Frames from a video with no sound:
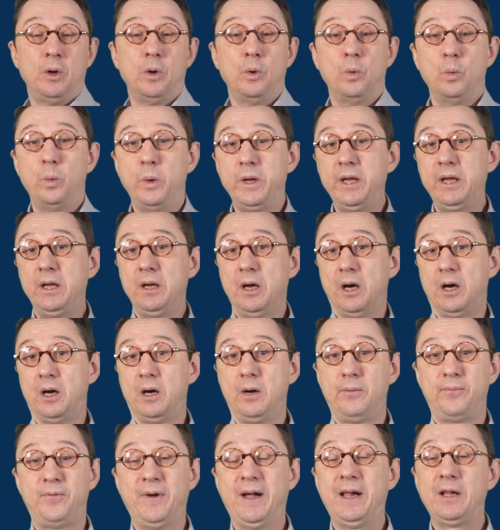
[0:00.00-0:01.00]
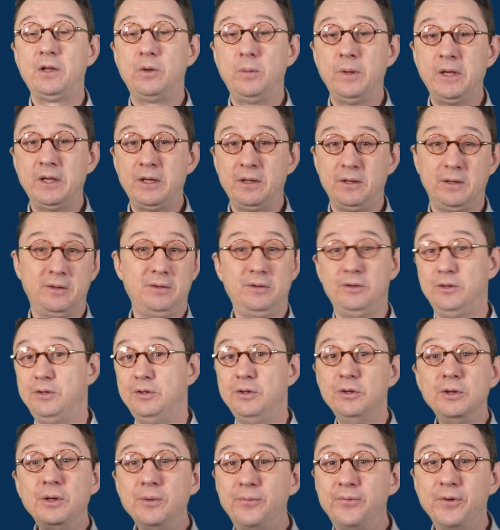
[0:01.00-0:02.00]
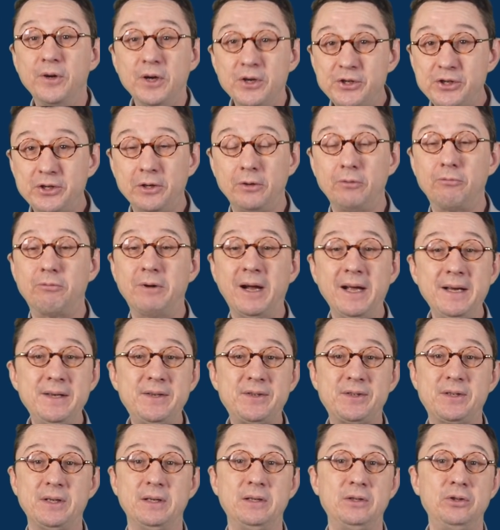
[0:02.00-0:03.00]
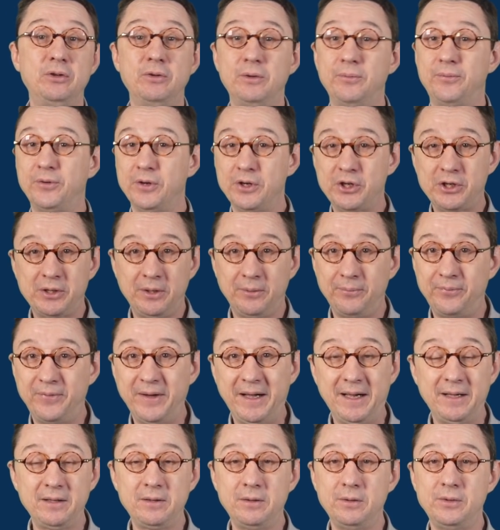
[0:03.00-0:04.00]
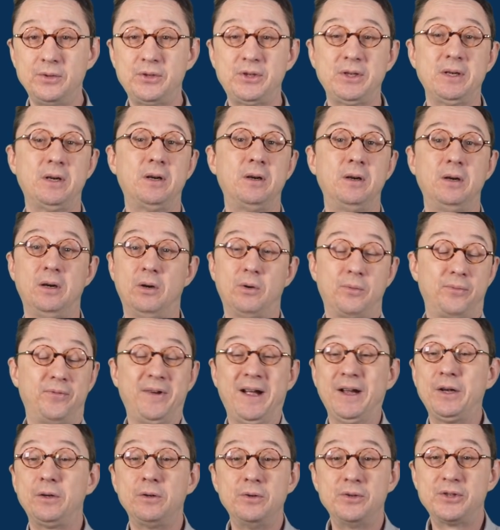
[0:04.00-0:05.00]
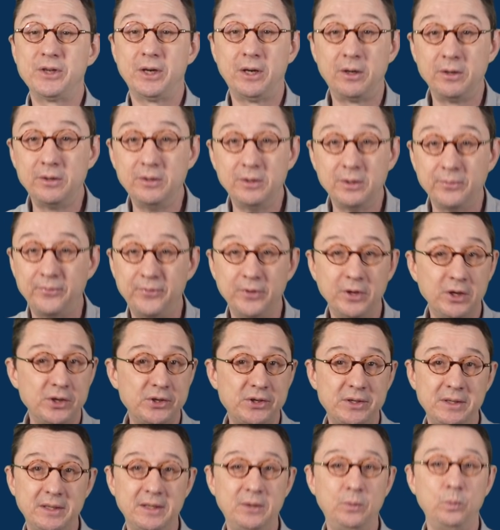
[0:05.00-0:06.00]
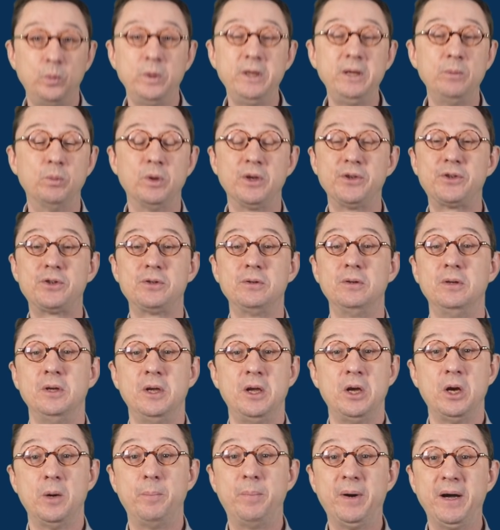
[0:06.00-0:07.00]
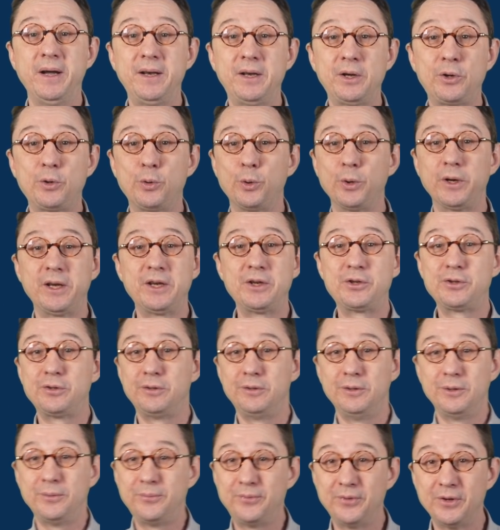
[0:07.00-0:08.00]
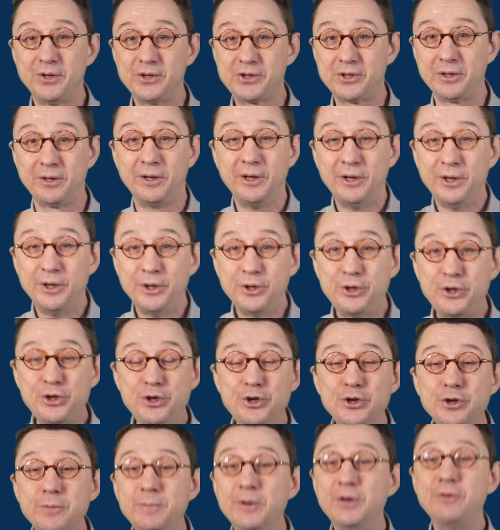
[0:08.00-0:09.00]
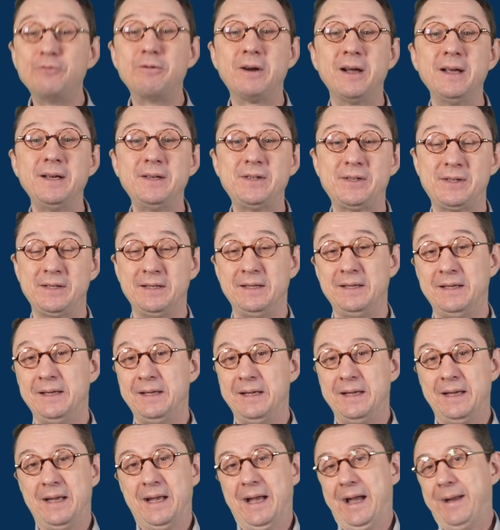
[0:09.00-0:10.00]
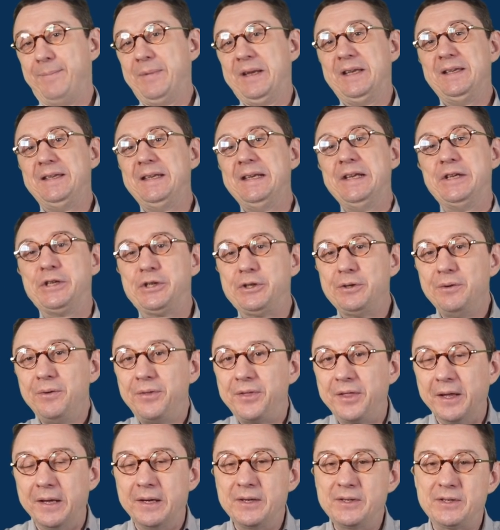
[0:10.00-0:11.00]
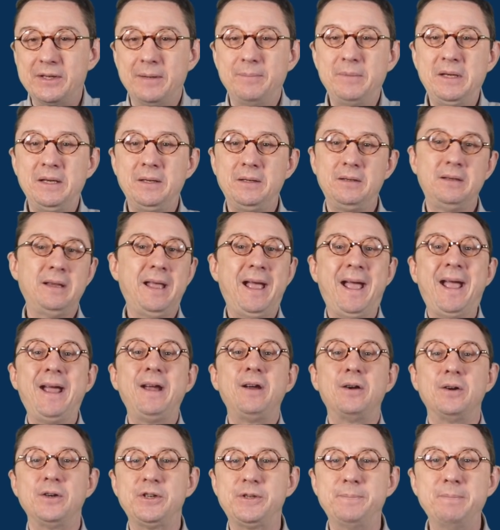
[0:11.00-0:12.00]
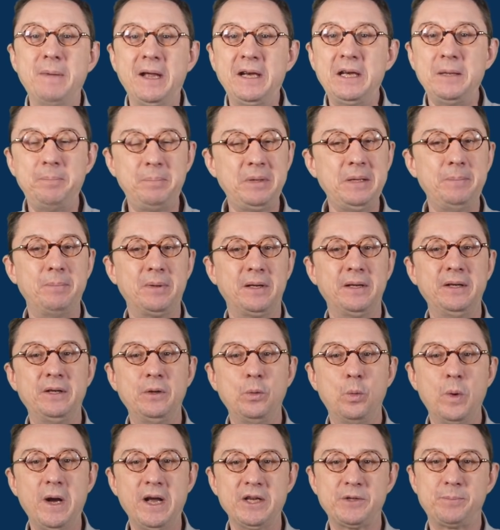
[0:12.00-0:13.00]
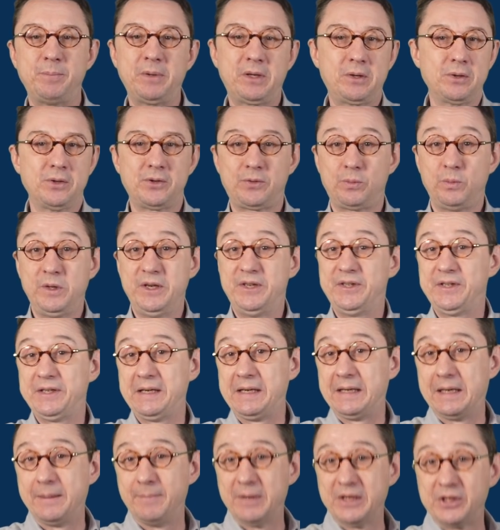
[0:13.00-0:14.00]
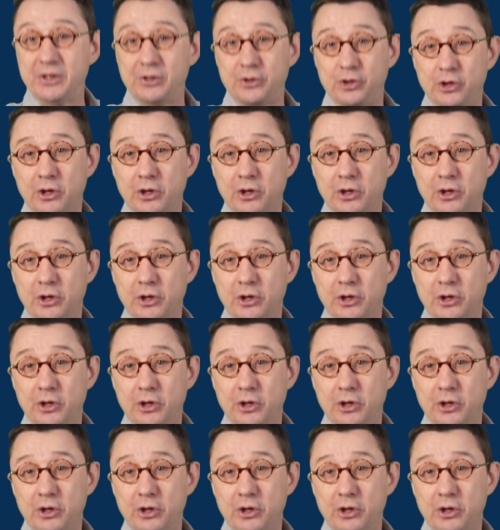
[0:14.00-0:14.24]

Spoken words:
We are valuing universal rights and universal values. Our values are universal, and we want to abide according to universal human rights. I mean, these two things, angers many people in the West, because we see them as